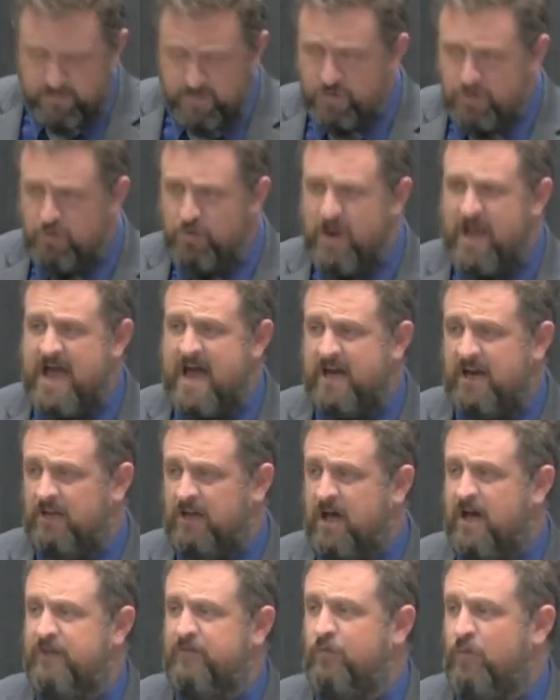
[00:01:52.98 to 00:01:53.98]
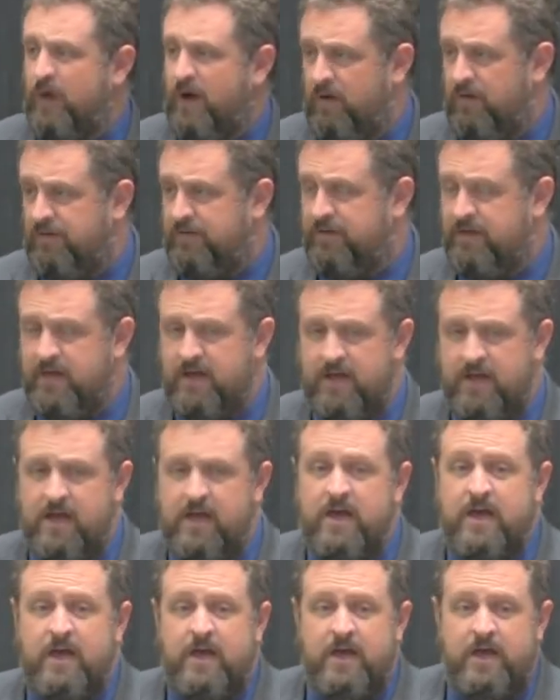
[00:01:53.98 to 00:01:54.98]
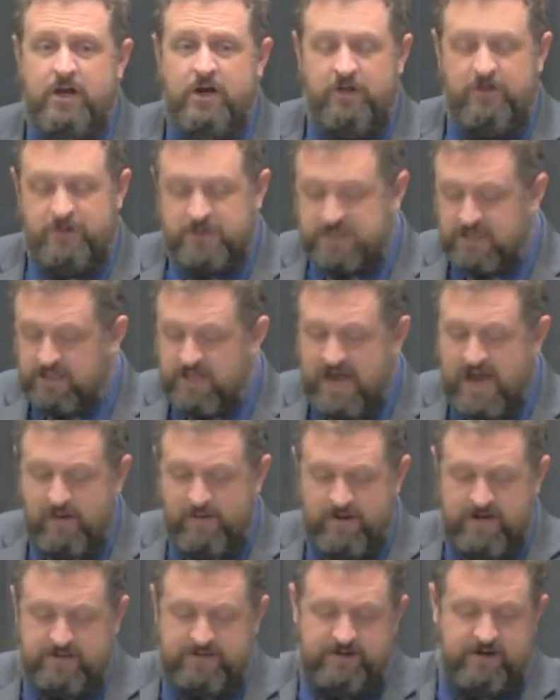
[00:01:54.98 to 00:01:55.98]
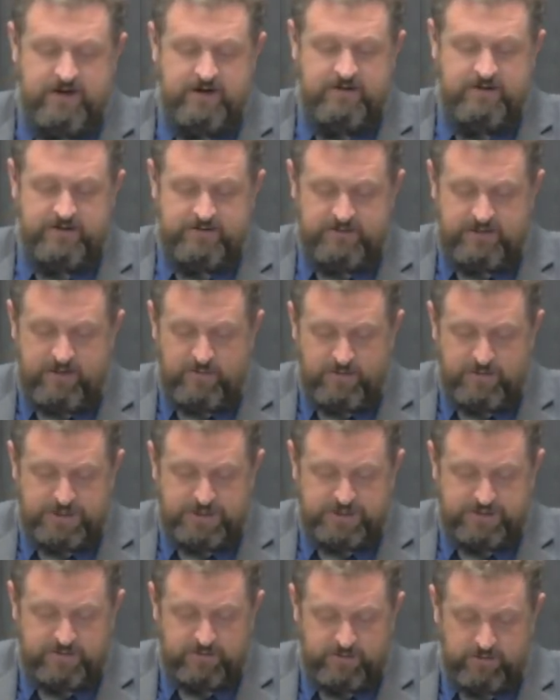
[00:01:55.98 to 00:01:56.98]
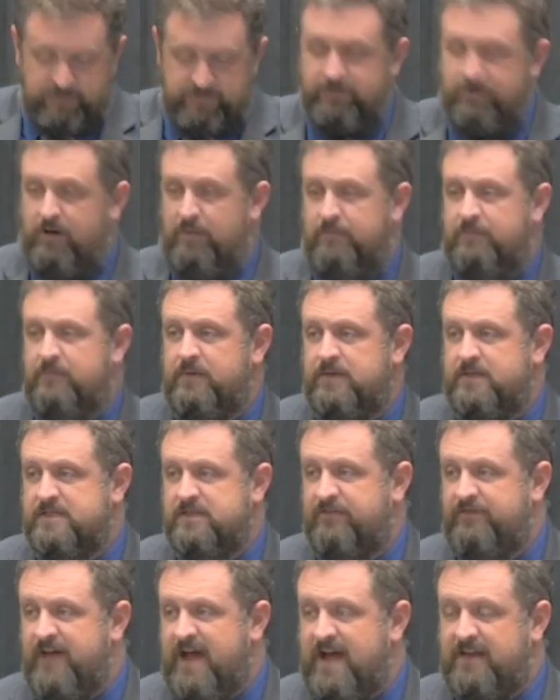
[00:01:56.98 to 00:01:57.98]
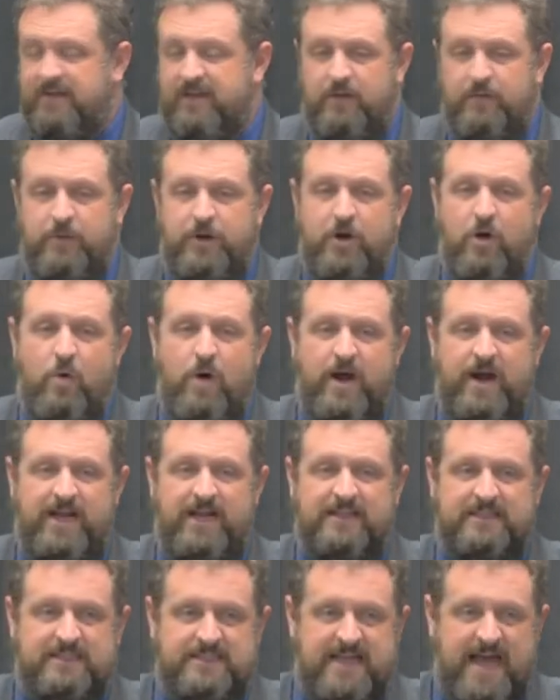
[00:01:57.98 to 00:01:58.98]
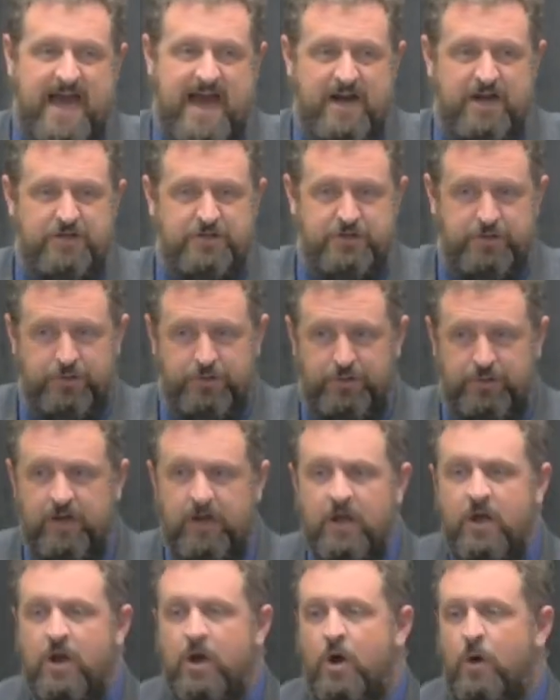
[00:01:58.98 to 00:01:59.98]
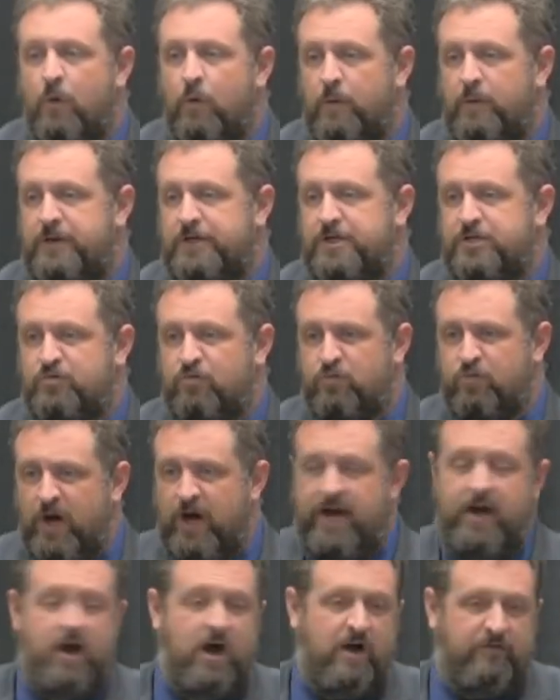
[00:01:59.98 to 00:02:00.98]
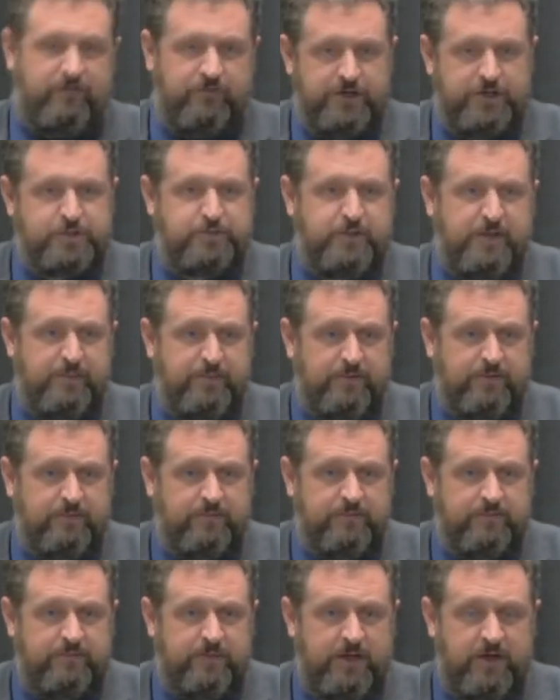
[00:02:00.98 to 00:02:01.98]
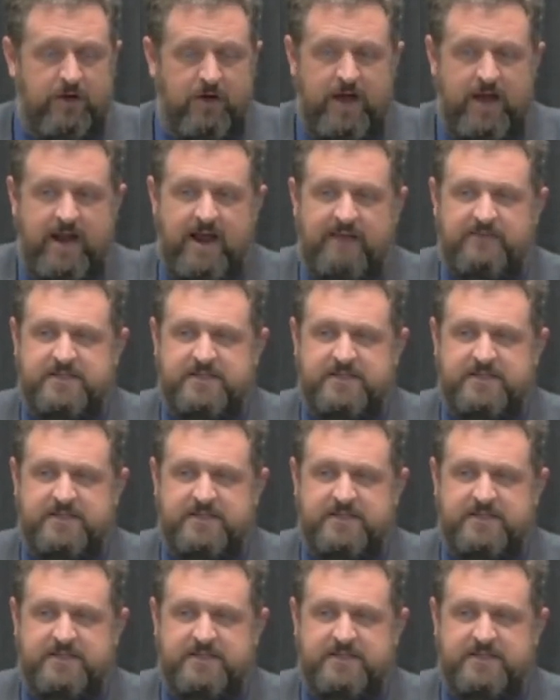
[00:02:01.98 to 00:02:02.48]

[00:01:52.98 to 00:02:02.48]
who had a lot of wealth. You know, and there's a lot right there that we should learn from is the fact that we don't want to get this attitude where we just write off rich people. You know, and I've